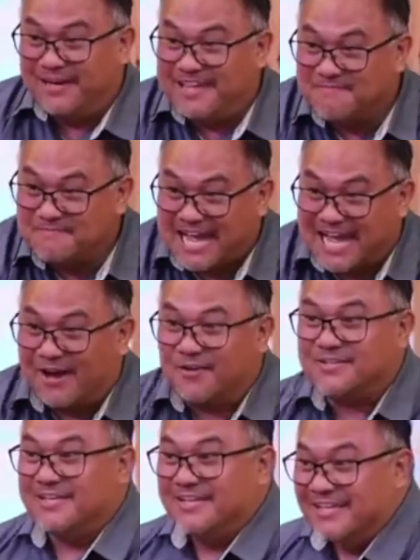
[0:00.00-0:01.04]
him out.
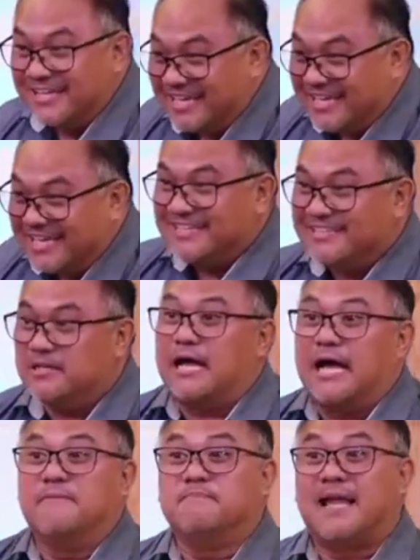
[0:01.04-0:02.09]
And
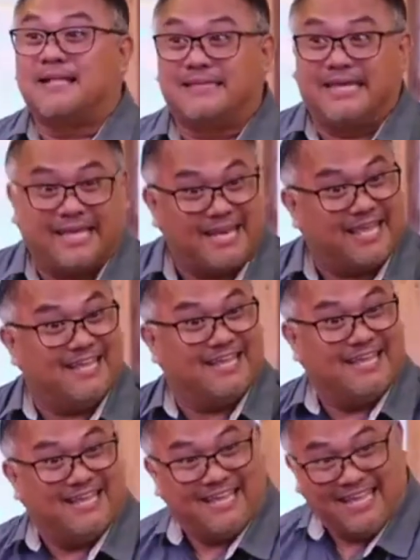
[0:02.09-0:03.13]
I'm not kidding.
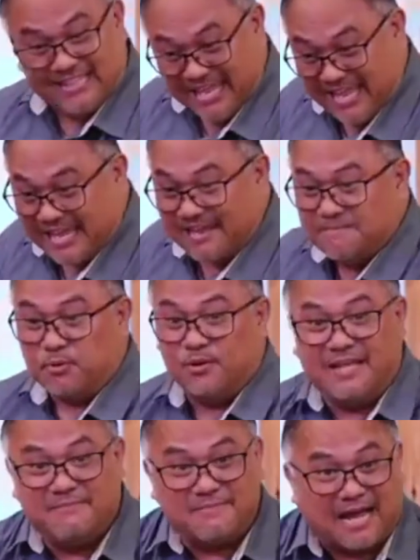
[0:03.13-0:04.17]
They can pull
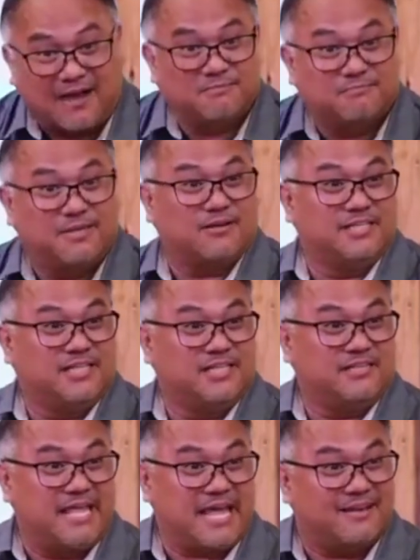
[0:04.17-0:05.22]
him out because he's
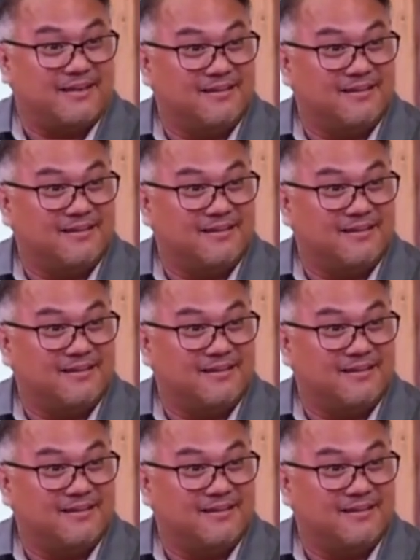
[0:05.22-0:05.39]
dead.